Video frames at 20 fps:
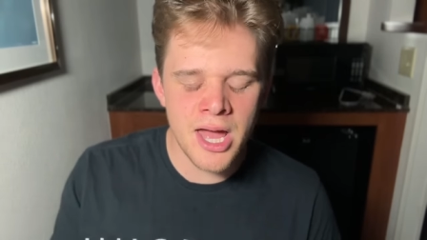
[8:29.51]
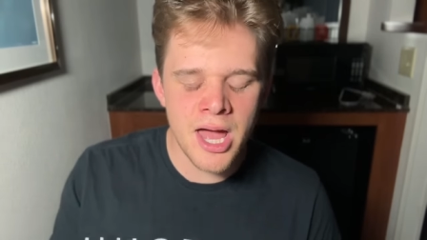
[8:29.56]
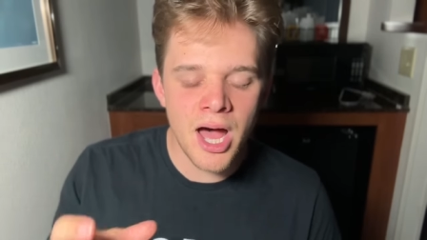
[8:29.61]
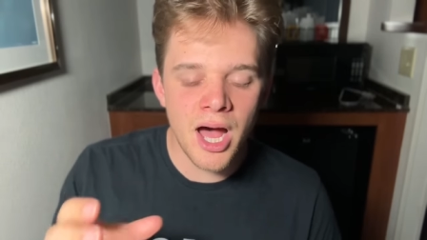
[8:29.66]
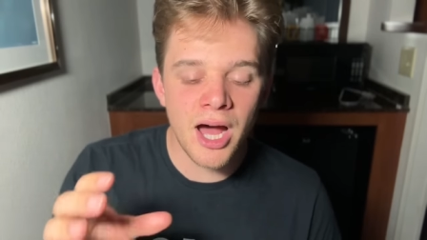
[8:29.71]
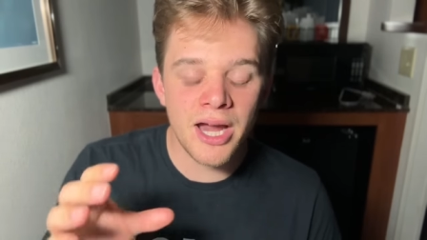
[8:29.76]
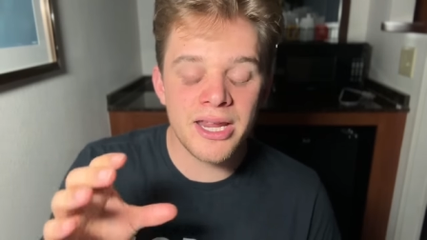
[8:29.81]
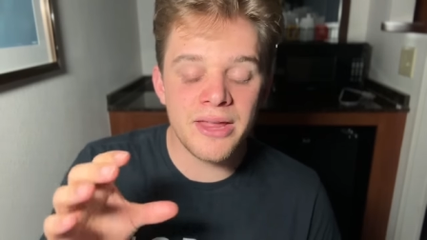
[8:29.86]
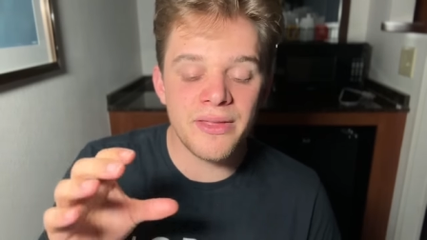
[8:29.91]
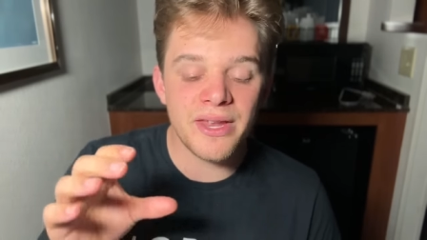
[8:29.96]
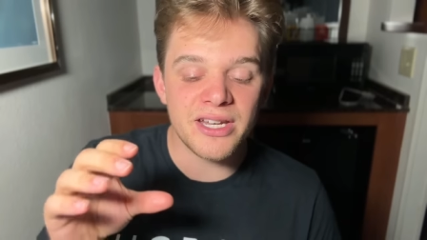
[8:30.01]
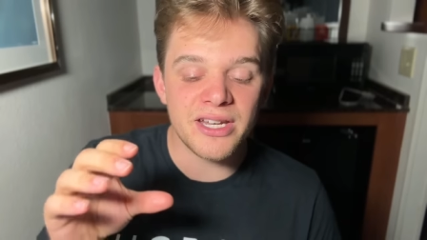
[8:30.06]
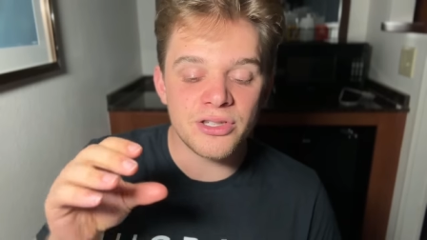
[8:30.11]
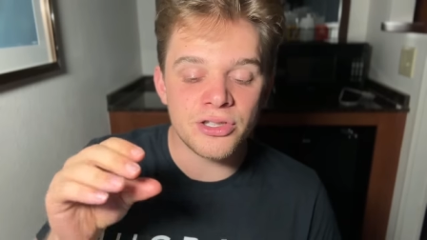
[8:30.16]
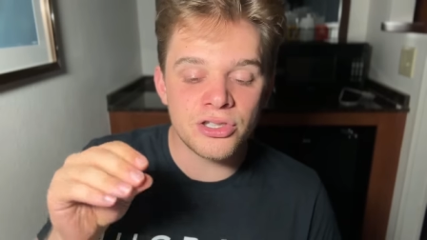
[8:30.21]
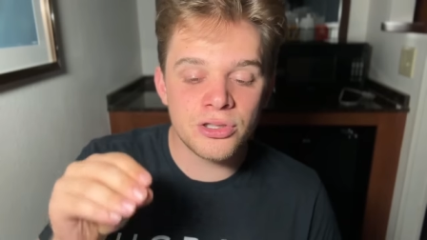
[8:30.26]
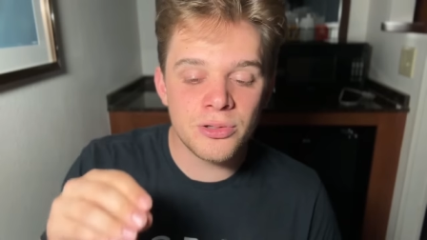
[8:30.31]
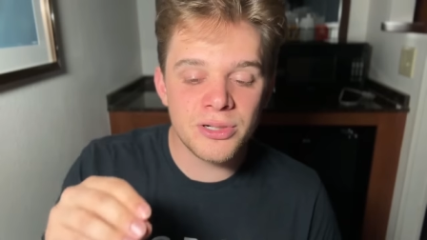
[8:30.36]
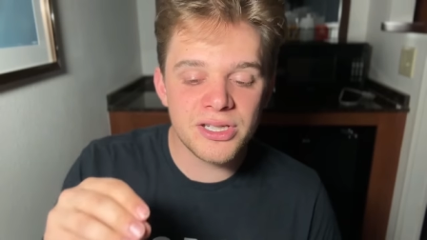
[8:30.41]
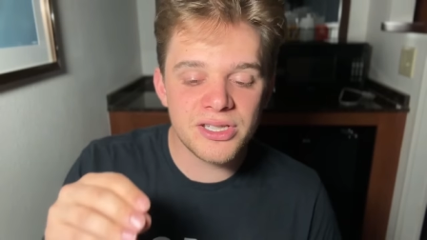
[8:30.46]
honey that as
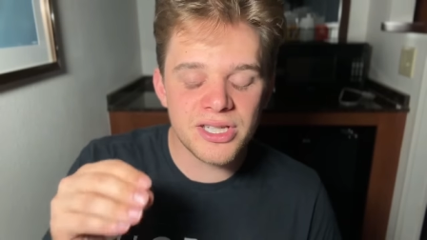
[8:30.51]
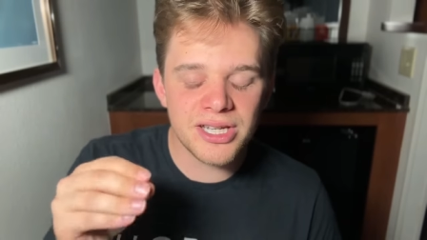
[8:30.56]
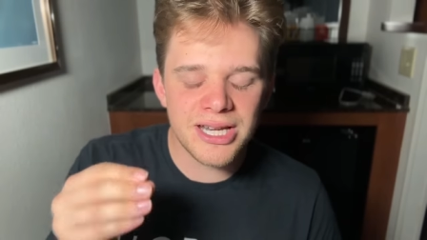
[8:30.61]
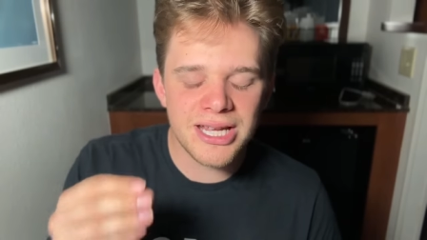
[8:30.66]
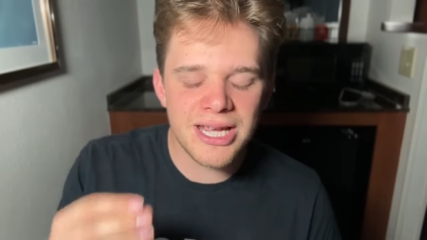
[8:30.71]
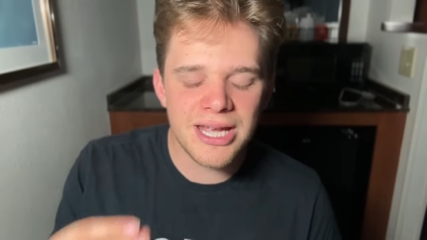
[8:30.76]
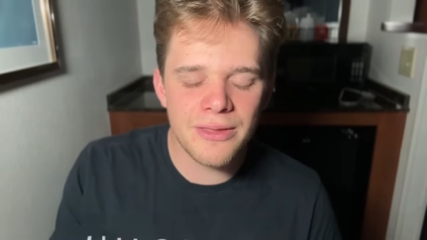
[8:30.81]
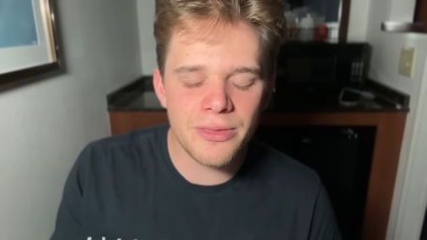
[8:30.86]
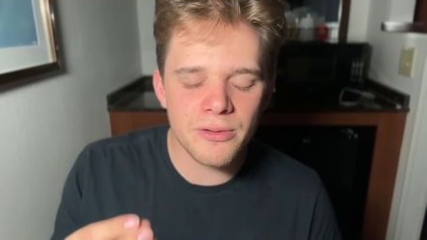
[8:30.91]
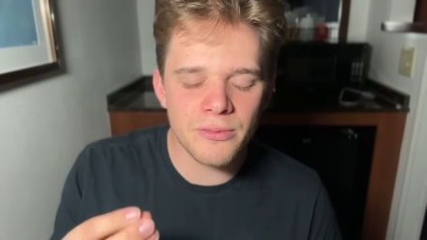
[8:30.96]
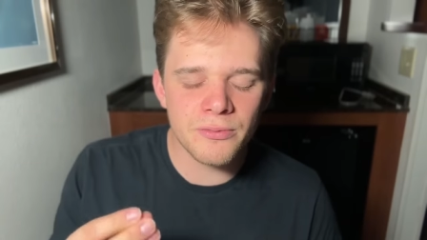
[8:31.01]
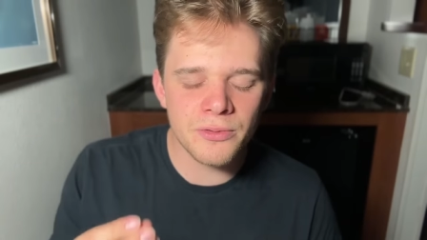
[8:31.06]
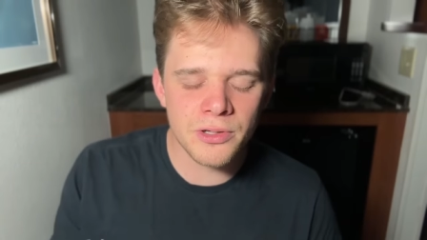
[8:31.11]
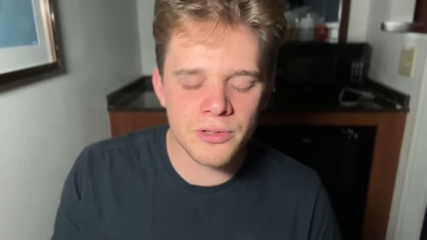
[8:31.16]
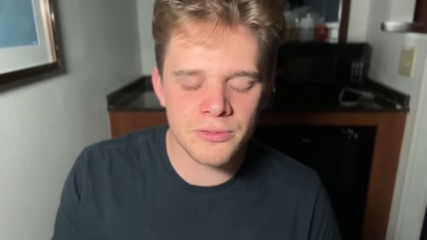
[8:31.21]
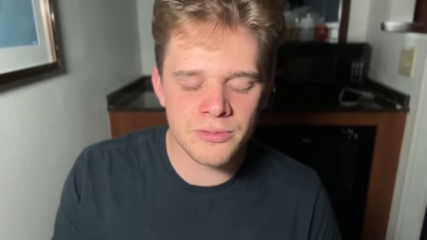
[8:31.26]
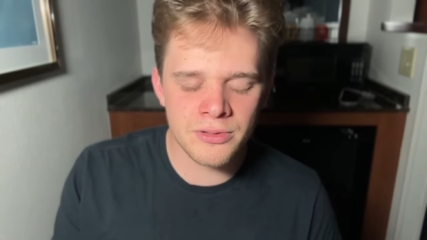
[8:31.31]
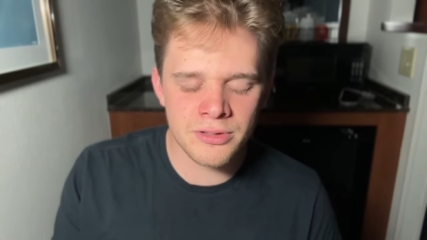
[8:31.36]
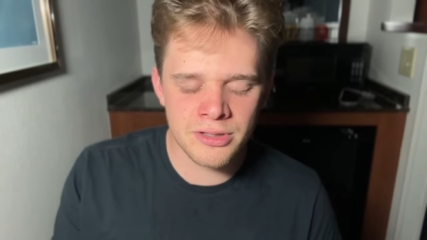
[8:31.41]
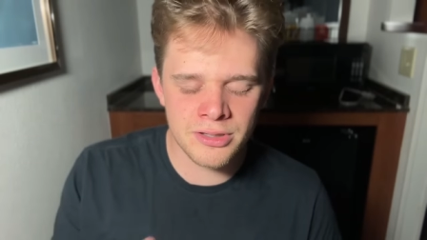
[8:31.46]
soon as it hit the
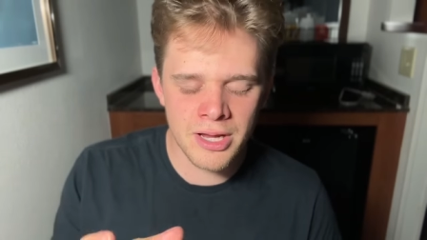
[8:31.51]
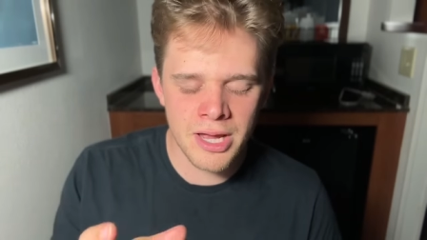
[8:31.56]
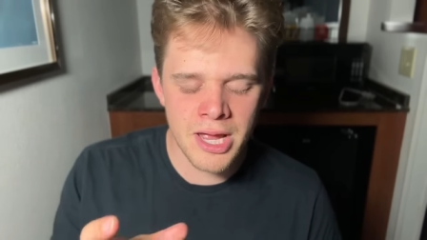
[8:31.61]
roots,